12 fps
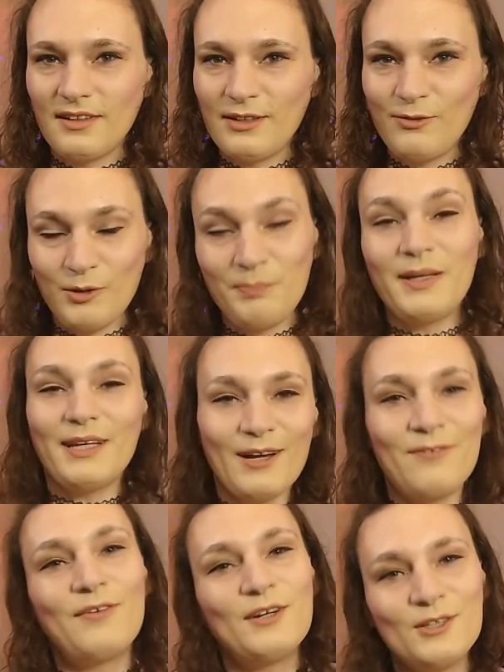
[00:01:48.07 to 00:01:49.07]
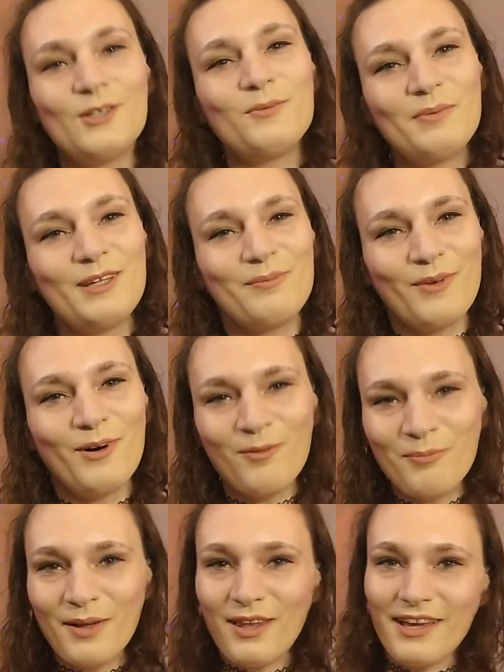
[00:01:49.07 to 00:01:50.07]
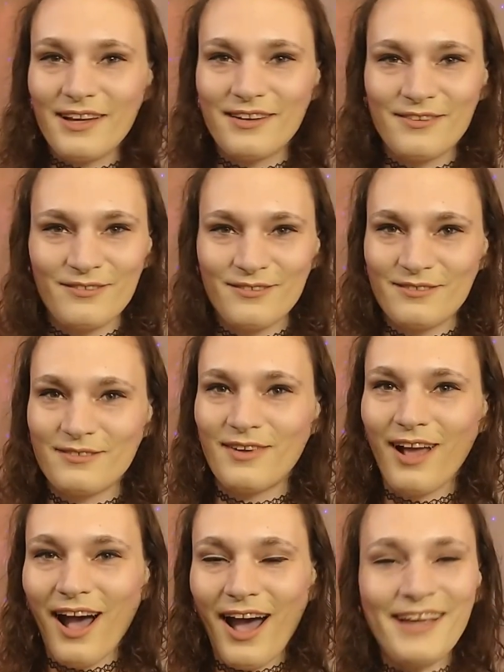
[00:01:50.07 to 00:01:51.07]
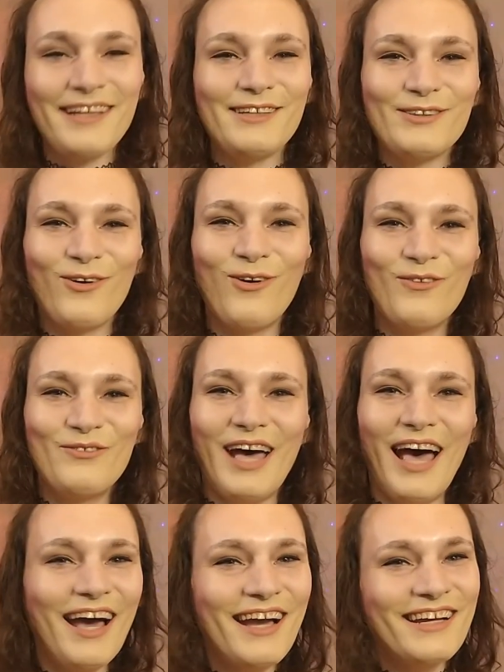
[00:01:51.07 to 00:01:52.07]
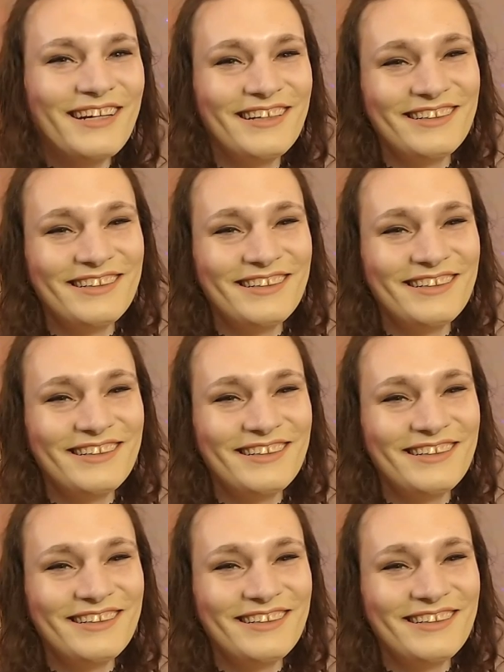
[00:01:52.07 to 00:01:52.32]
it would be enough for two people, but like I eat the whole pack.